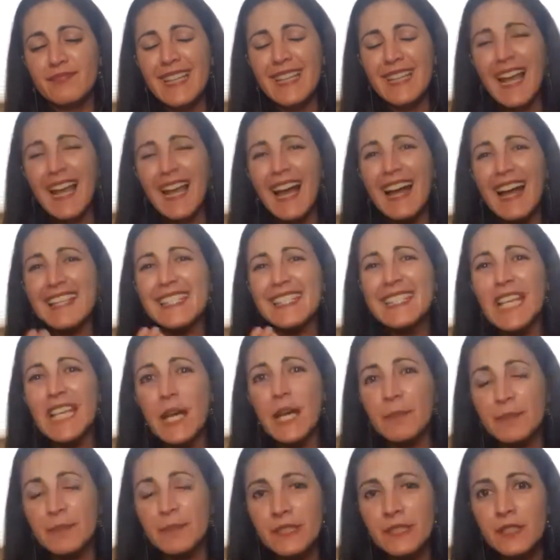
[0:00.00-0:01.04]

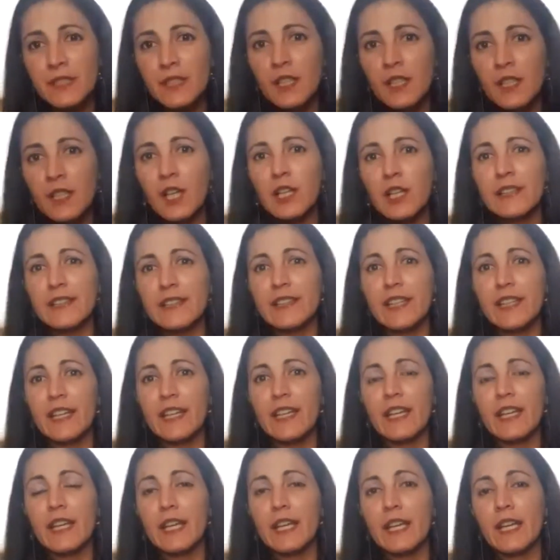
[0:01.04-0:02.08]
accept
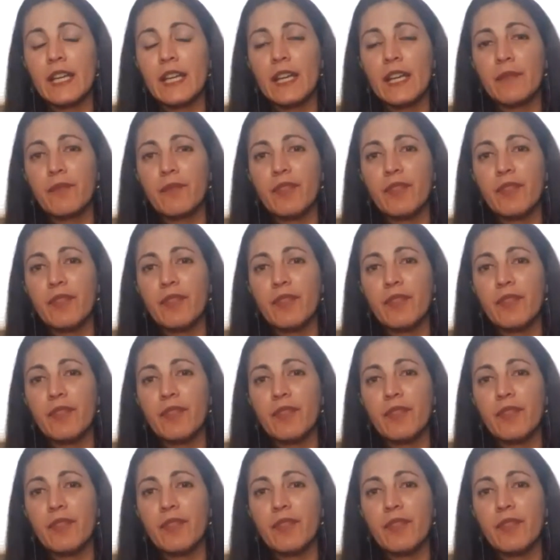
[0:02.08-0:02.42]
the